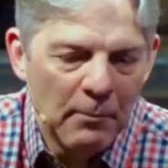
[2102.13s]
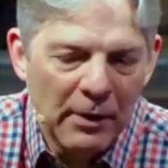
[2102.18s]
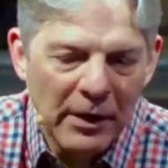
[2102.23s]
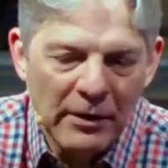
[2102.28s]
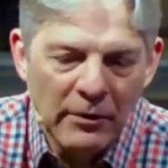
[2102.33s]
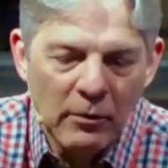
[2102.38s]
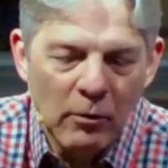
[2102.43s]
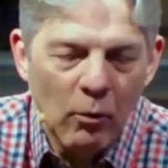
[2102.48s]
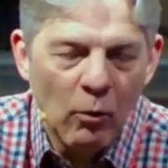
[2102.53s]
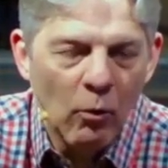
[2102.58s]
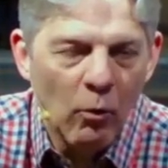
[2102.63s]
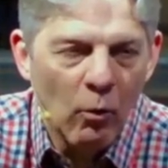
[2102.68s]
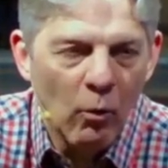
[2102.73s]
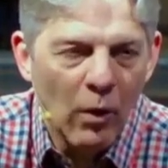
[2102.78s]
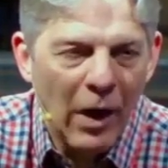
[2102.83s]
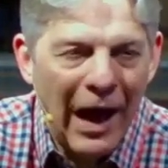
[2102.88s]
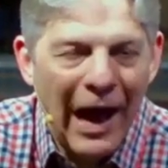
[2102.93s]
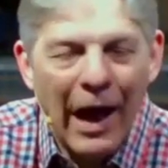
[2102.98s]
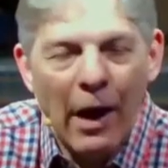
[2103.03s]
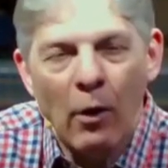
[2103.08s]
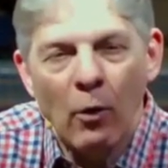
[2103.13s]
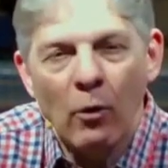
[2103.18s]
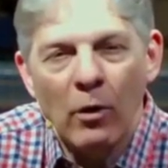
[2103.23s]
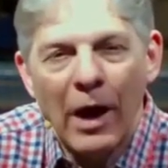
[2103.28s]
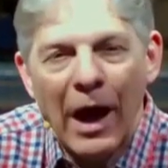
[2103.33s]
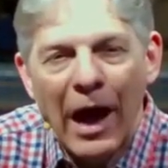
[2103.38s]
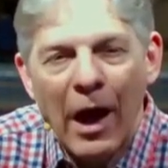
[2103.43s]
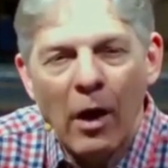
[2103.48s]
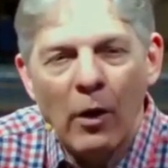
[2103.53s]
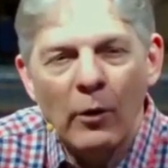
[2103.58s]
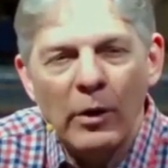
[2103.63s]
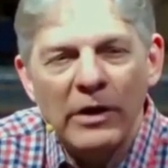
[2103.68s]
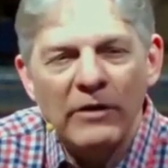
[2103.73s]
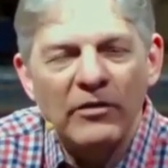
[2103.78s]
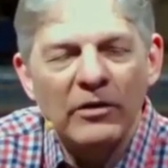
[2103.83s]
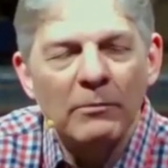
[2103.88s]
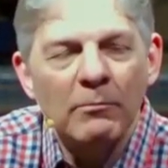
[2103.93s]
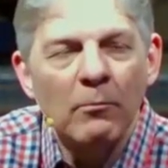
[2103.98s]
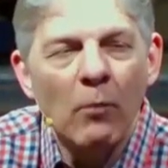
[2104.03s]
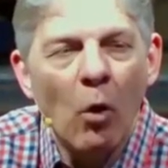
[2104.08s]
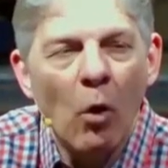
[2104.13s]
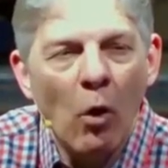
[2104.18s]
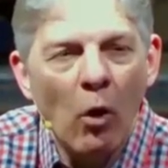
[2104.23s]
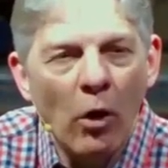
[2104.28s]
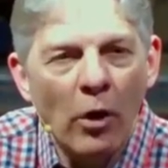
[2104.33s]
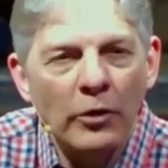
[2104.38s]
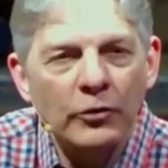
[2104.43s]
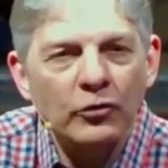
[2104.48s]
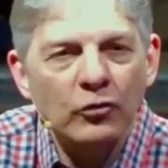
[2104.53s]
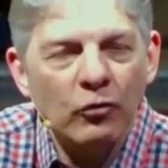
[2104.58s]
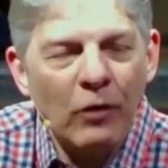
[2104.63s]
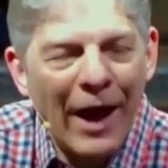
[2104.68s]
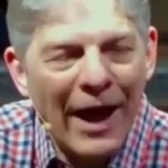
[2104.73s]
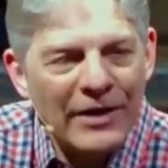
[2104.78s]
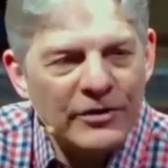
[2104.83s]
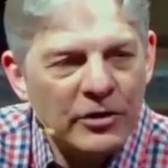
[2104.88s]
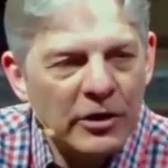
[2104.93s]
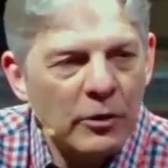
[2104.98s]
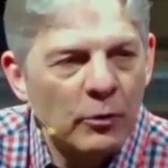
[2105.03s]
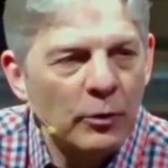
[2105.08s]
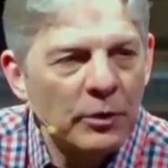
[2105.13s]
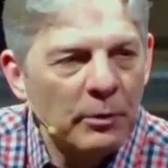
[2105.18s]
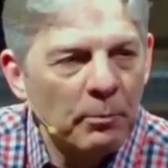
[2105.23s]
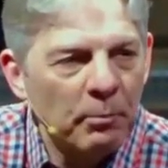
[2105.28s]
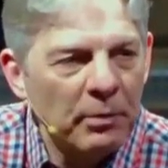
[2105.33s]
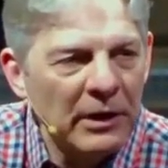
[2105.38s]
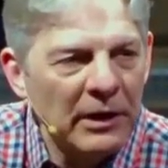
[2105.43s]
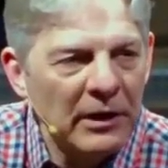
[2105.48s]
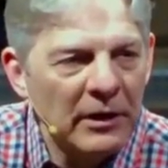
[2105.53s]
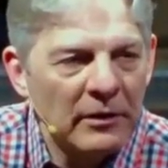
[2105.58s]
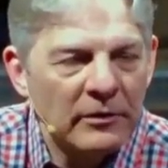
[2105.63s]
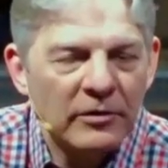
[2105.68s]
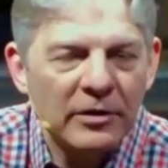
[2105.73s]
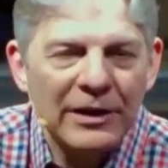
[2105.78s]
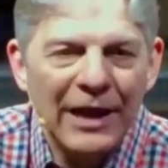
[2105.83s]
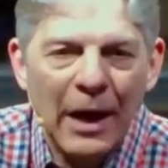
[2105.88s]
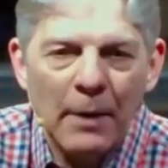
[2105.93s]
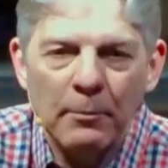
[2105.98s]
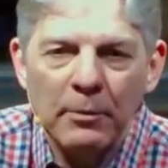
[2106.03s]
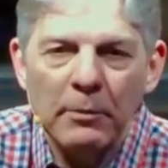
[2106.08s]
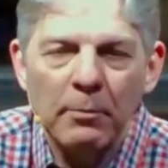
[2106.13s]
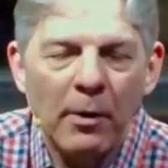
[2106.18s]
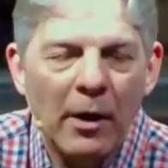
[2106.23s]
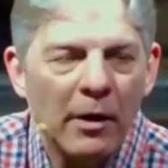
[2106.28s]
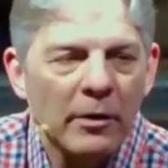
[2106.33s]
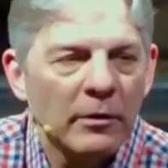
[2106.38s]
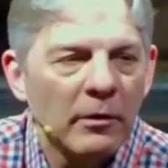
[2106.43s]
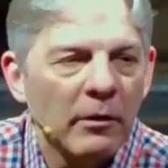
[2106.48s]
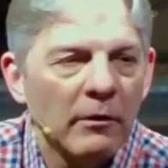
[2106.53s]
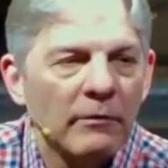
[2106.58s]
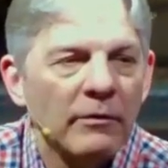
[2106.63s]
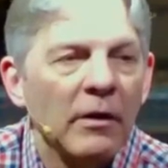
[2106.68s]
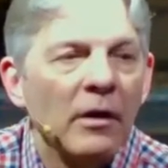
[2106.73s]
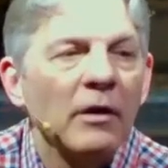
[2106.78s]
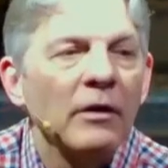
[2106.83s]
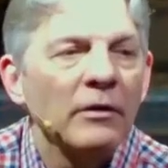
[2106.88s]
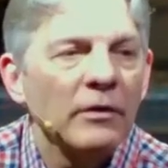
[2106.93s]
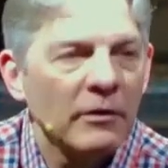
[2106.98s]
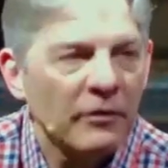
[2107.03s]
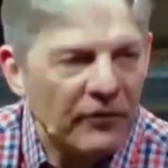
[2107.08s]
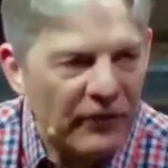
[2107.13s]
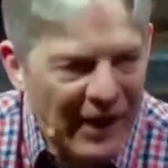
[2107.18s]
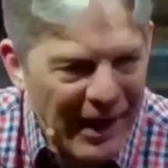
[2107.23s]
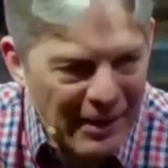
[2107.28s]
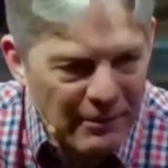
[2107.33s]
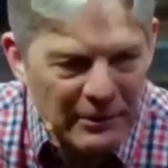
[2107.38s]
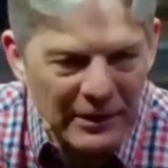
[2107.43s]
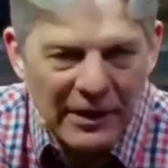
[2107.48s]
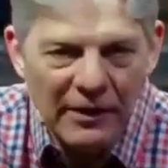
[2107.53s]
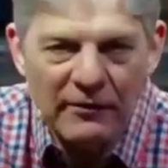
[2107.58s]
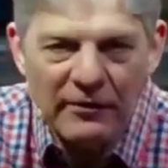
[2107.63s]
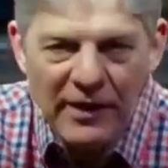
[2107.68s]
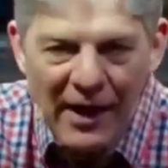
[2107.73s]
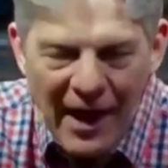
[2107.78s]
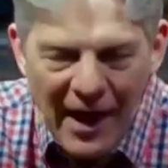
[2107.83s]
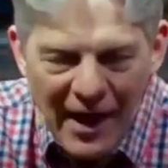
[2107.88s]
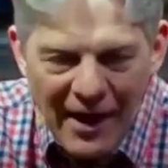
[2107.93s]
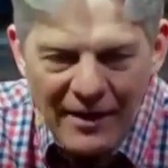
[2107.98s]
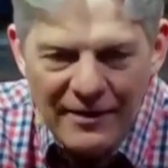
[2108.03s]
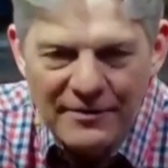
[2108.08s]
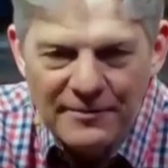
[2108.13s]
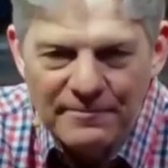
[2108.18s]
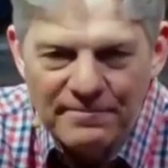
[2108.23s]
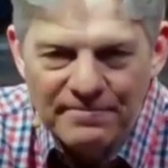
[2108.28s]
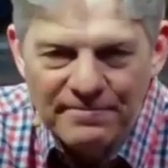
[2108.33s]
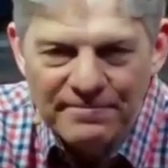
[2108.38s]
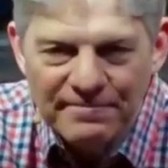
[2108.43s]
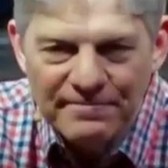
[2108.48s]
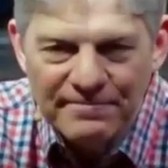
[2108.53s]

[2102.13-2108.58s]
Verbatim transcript: Uh, but how, how even more tragic would it be to not be part of the family of God?